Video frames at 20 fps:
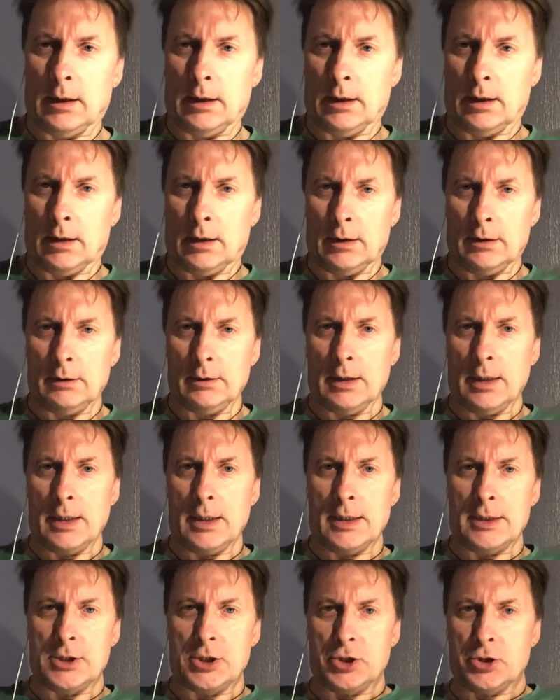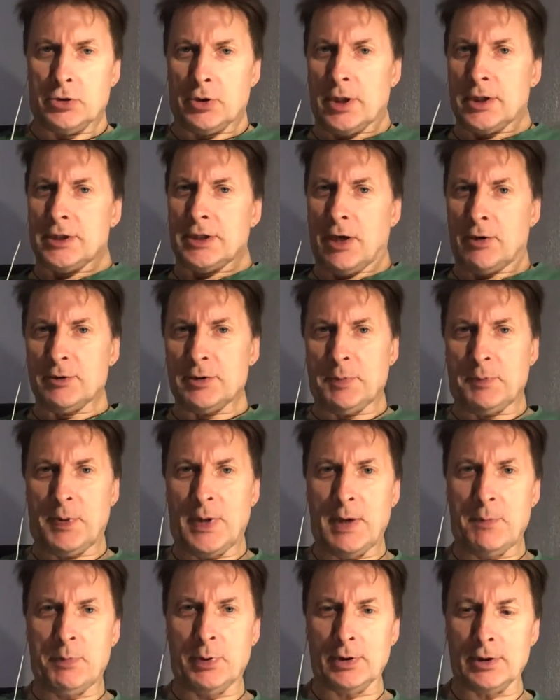Hello there, stressed out
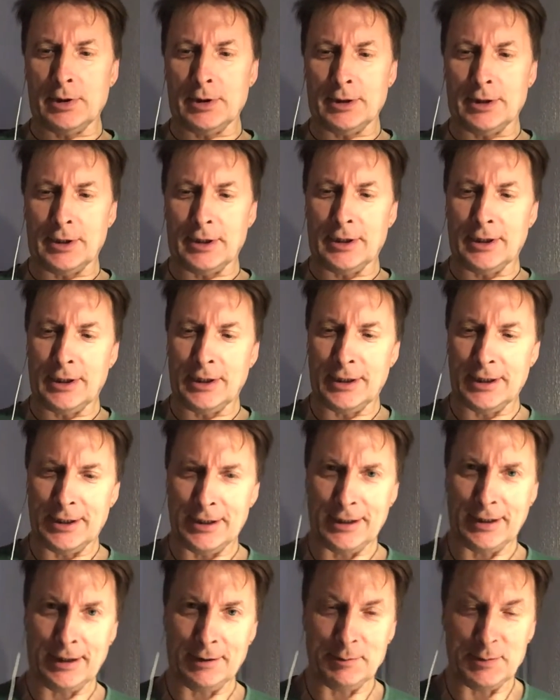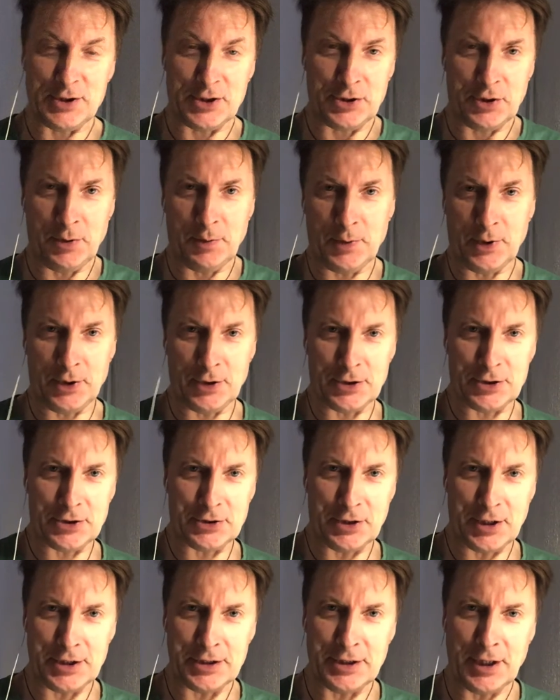people. I'm assuming you're
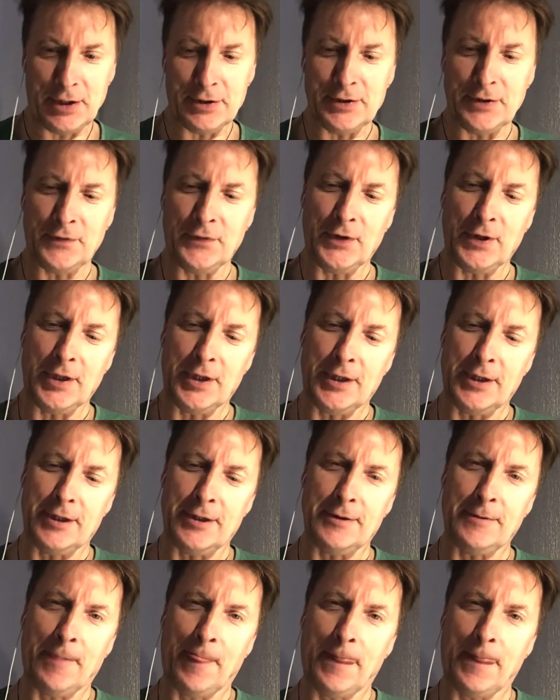stressed out if you're here.